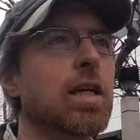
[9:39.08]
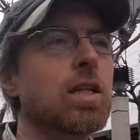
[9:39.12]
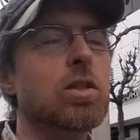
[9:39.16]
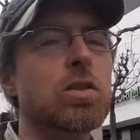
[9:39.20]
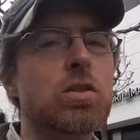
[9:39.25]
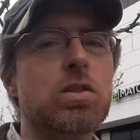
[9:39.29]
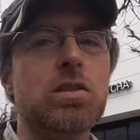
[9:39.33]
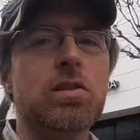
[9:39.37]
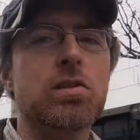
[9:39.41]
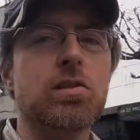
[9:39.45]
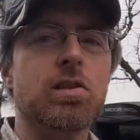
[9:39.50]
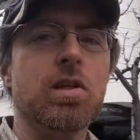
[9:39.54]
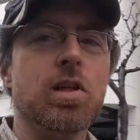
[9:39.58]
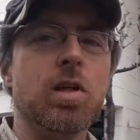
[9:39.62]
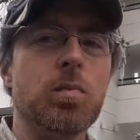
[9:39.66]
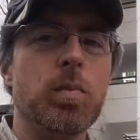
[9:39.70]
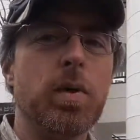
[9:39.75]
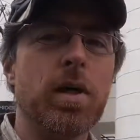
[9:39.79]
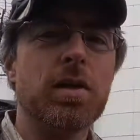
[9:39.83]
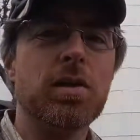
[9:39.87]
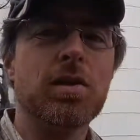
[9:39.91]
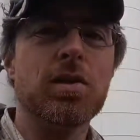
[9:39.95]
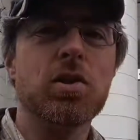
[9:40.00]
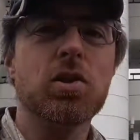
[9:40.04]
interesting thing
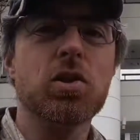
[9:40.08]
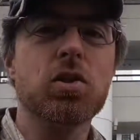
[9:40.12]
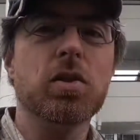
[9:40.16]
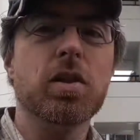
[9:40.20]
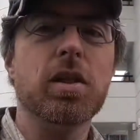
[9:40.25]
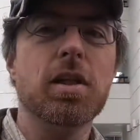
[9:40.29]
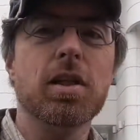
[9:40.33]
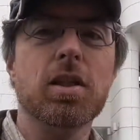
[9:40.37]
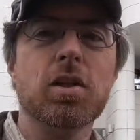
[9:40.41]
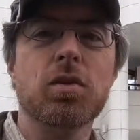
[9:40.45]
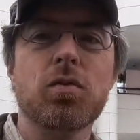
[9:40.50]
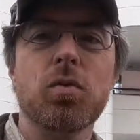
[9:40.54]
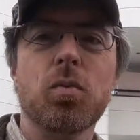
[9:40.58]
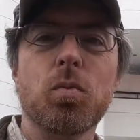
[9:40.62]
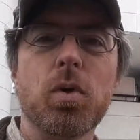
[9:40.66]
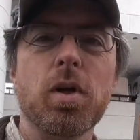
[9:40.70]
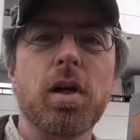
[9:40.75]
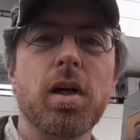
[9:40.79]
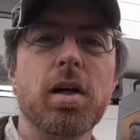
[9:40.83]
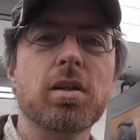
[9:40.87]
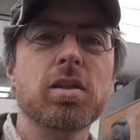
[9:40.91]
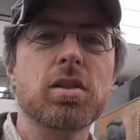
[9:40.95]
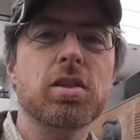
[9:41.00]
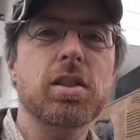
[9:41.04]
about this street is, from
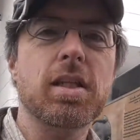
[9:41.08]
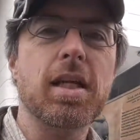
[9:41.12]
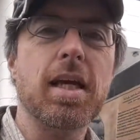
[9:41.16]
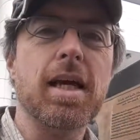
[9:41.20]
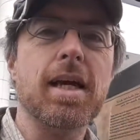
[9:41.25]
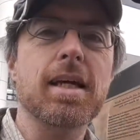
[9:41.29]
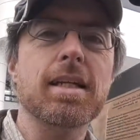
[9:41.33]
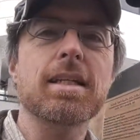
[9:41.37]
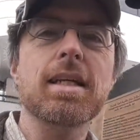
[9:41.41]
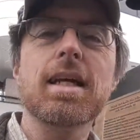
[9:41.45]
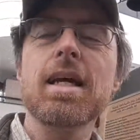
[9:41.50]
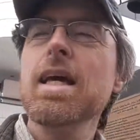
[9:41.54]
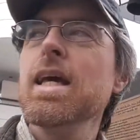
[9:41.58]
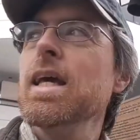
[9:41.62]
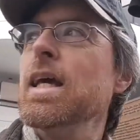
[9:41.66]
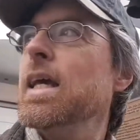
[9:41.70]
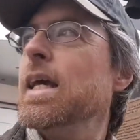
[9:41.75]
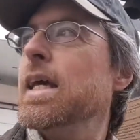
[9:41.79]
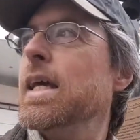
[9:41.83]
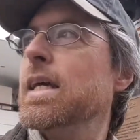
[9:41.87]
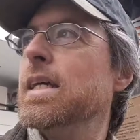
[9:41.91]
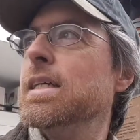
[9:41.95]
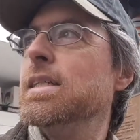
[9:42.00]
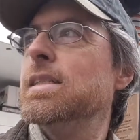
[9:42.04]
what I understand,
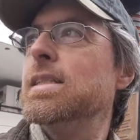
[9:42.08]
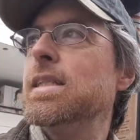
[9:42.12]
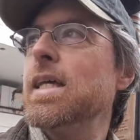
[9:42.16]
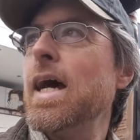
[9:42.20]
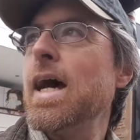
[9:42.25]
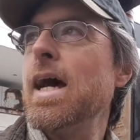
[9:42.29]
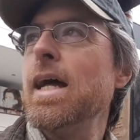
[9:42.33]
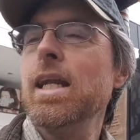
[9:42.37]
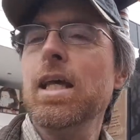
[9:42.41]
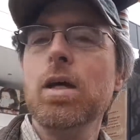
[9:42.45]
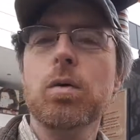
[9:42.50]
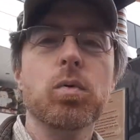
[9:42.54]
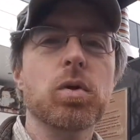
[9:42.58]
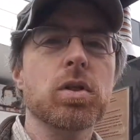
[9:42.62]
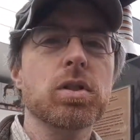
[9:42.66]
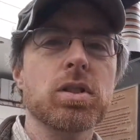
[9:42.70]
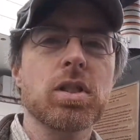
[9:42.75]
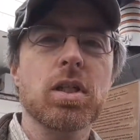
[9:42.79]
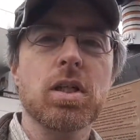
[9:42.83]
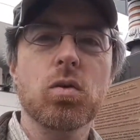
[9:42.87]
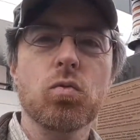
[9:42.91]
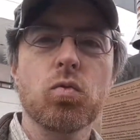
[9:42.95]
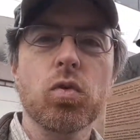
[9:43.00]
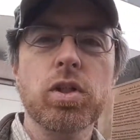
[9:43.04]
is that it
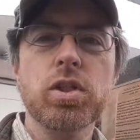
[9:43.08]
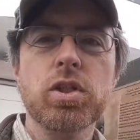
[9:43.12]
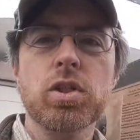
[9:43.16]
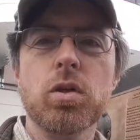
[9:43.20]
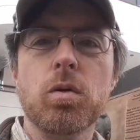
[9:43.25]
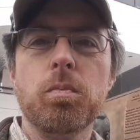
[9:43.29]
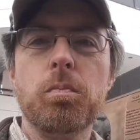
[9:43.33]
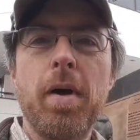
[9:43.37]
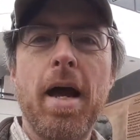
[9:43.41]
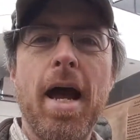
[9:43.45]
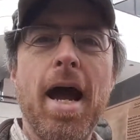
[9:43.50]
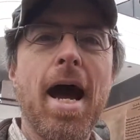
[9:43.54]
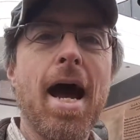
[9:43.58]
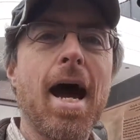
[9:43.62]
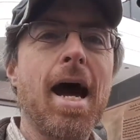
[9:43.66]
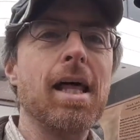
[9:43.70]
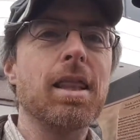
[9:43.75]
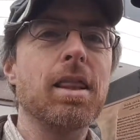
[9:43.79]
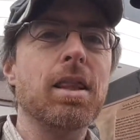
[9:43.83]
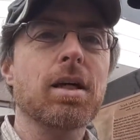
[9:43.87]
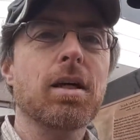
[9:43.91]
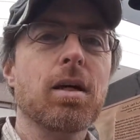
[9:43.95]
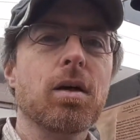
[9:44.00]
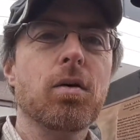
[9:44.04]
was an original
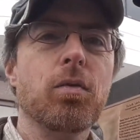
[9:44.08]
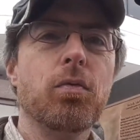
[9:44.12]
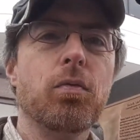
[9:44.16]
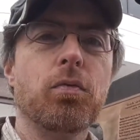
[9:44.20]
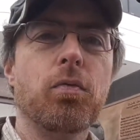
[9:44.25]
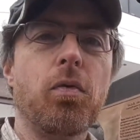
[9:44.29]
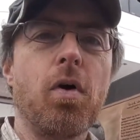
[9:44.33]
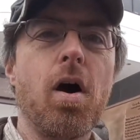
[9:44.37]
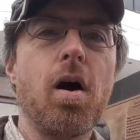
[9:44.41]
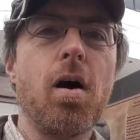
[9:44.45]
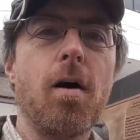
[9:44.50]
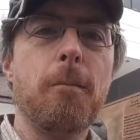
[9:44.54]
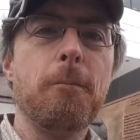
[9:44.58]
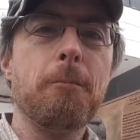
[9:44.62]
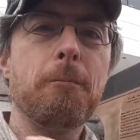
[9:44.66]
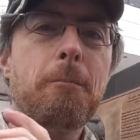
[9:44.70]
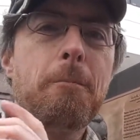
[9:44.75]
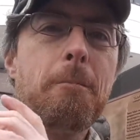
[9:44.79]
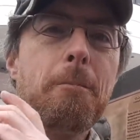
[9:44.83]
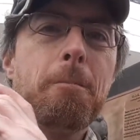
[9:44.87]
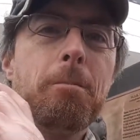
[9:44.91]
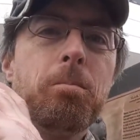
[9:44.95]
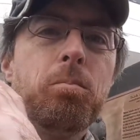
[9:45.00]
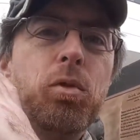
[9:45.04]
path
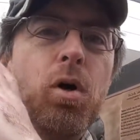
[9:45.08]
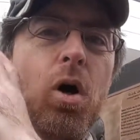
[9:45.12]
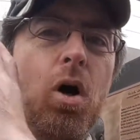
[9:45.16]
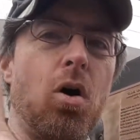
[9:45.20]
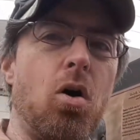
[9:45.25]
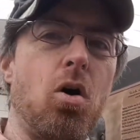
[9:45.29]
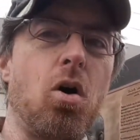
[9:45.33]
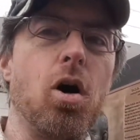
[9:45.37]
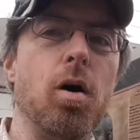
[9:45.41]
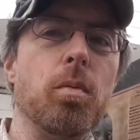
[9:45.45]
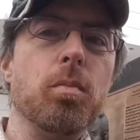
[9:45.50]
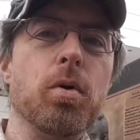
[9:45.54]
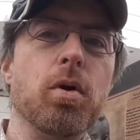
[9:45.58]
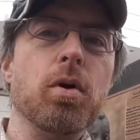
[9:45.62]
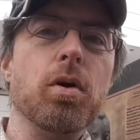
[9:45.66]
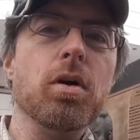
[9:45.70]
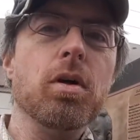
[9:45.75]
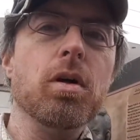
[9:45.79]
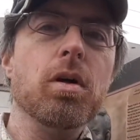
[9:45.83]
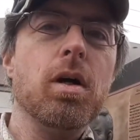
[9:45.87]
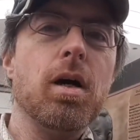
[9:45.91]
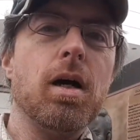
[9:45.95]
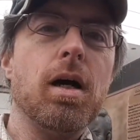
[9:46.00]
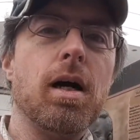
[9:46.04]
from the
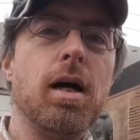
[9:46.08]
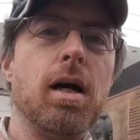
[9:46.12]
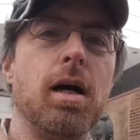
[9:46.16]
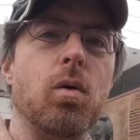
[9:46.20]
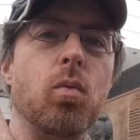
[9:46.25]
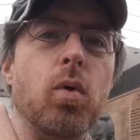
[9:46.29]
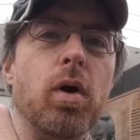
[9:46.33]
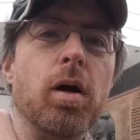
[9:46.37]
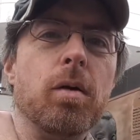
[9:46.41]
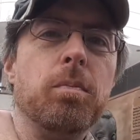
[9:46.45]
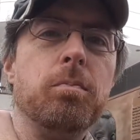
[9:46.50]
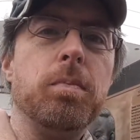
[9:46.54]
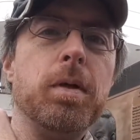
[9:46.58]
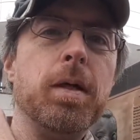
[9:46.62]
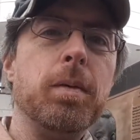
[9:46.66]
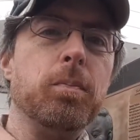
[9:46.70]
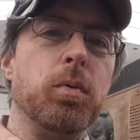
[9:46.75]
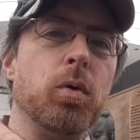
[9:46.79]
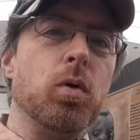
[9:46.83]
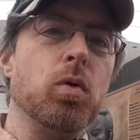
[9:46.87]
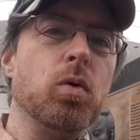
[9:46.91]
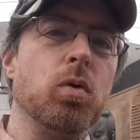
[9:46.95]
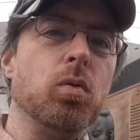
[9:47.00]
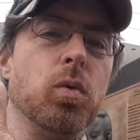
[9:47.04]
harbor where
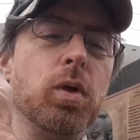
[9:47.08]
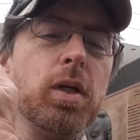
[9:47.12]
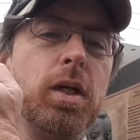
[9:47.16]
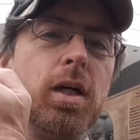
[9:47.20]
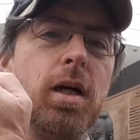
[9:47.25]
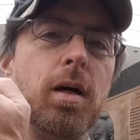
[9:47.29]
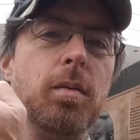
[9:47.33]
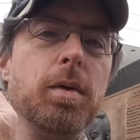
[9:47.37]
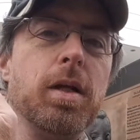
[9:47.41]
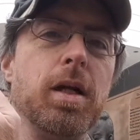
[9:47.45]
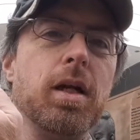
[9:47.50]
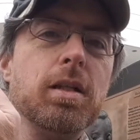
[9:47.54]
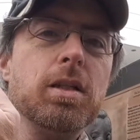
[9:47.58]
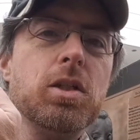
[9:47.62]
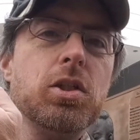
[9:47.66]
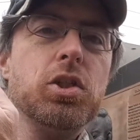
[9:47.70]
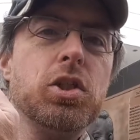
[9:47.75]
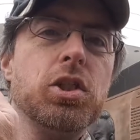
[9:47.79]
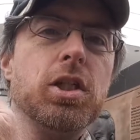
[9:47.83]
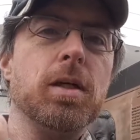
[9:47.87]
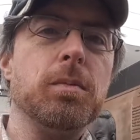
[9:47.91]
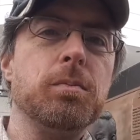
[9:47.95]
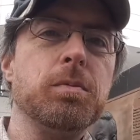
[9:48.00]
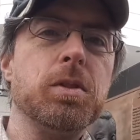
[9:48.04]
people would come in on the
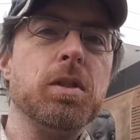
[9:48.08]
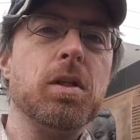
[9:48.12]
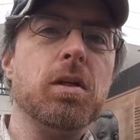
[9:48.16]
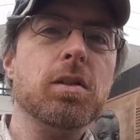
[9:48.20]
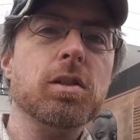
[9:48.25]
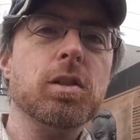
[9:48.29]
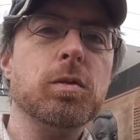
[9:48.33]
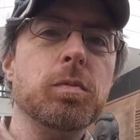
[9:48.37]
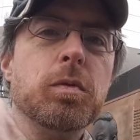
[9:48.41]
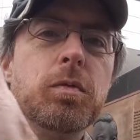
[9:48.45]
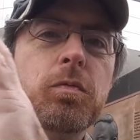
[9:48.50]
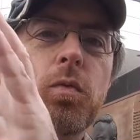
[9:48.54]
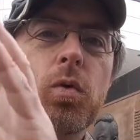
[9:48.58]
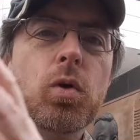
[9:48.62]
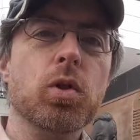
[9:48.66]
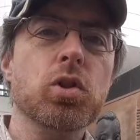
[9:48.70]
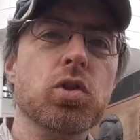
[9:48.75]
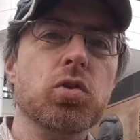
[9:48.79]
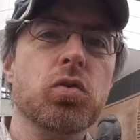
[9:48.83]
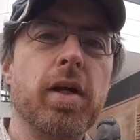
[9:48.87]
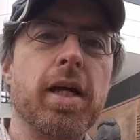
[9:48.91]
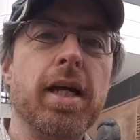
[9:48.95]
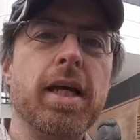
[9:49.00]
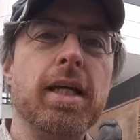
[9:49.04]
ships, you know, this is before
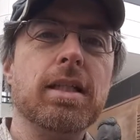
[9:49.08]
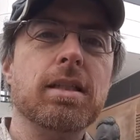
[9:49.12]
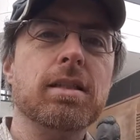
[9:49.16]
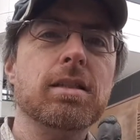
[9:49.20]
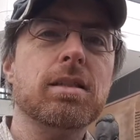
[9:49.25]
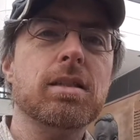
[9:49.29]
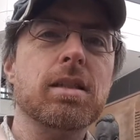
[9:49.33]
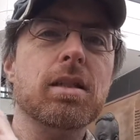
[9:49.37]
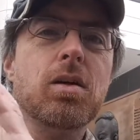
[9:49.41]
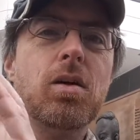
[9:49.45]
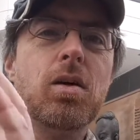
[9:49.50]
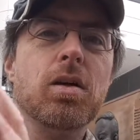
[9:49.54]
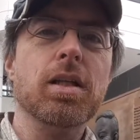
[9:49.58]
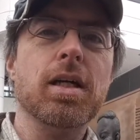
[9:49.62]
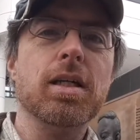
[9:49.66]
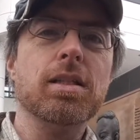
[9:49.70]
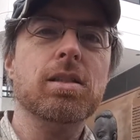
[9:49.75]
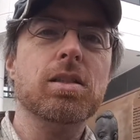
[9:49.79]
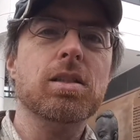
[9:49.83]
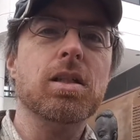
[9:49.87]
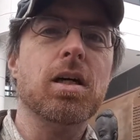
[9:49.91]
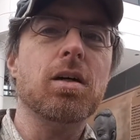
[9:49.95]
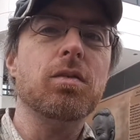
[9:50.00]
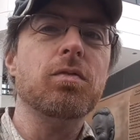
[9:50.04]
trains and all
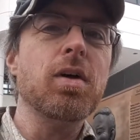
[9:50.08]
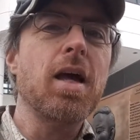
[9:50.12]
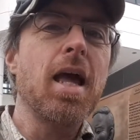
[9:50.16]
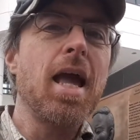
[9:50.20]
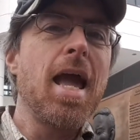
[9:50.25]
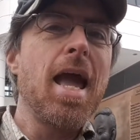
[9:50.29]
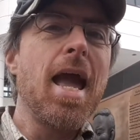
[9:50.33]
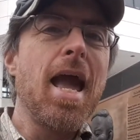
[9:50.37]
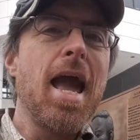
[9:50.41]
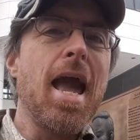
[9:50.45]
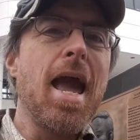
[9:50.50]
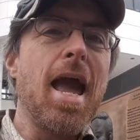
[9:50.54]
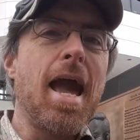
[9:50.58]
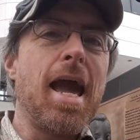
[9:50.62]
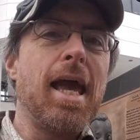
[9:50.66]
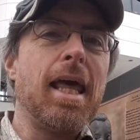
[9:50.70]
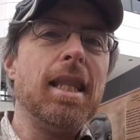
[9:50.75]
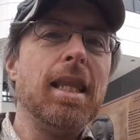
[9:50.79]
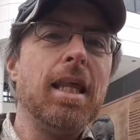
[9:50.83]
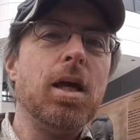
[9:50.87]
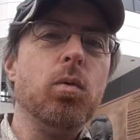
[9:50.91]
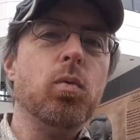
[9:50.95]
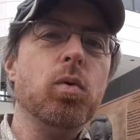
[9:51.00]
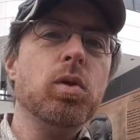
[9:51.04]
that stuff,
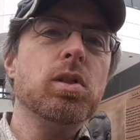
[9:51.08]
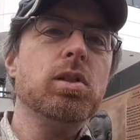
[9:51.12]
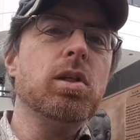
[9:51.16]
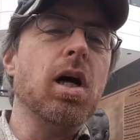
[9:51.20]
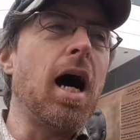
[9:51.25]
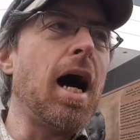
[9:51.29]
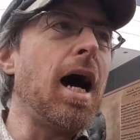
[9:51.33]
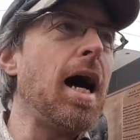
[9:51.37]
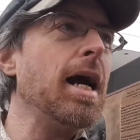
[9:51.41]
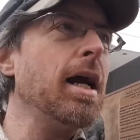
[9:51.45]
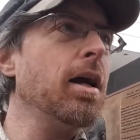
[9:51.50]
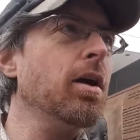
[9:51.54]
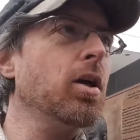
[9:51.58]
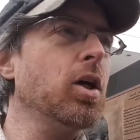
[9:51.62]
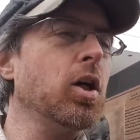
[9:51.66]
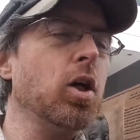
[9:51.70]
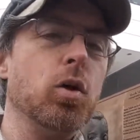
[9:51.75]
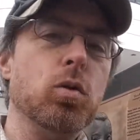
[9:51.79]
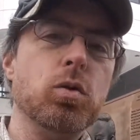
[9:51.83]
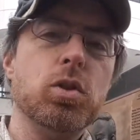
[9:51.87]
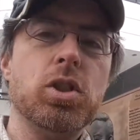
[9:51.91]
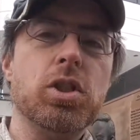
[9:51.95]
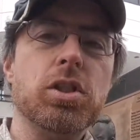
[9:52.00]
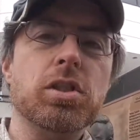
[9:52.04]
and they would hire
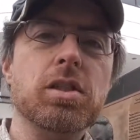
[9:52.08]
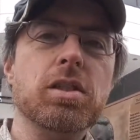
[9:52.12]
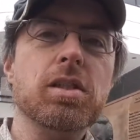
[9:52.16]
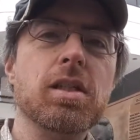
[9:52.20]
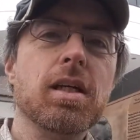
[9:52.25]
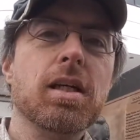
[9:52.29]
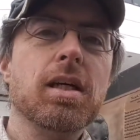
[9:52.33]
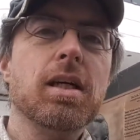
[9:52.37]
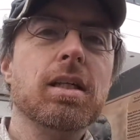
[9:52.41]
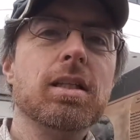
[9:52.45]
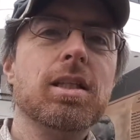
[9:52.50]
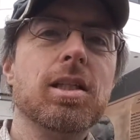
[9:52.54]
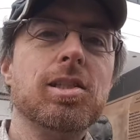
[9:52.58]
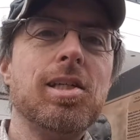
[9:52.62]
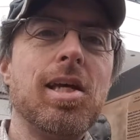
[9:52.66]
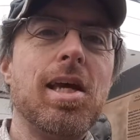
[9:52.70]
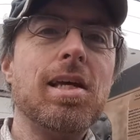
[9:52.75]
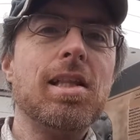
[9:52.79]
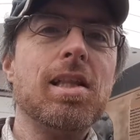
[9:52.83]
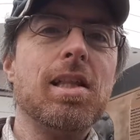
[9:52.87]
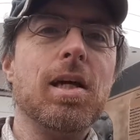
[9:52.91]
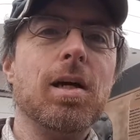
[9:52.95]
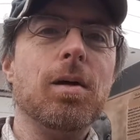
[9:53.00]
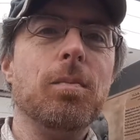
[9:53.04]
coaches to
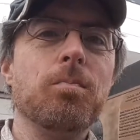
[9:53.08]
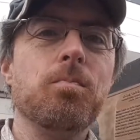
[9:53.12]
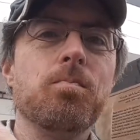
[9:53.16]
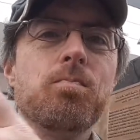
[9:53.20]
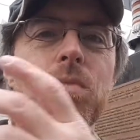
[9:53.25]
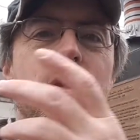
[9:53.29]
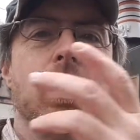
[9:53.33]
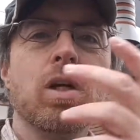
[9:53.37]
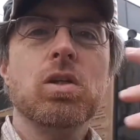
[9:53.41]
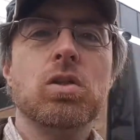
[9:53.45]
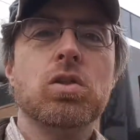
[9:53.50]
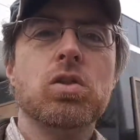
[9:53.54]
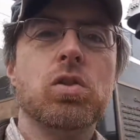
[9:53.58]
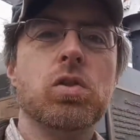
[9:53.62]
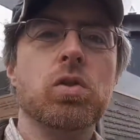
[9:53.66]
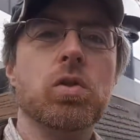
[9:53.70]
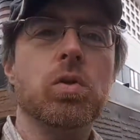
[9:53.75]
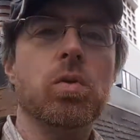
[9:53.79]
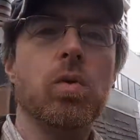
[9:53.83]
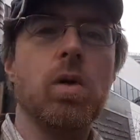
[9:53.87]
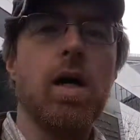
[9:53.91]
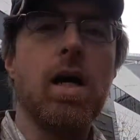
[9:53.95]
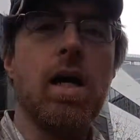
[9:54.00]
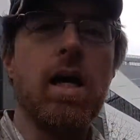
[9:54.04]
take them
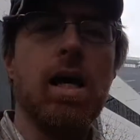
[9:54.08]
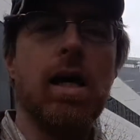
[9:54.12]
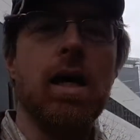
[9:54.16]
to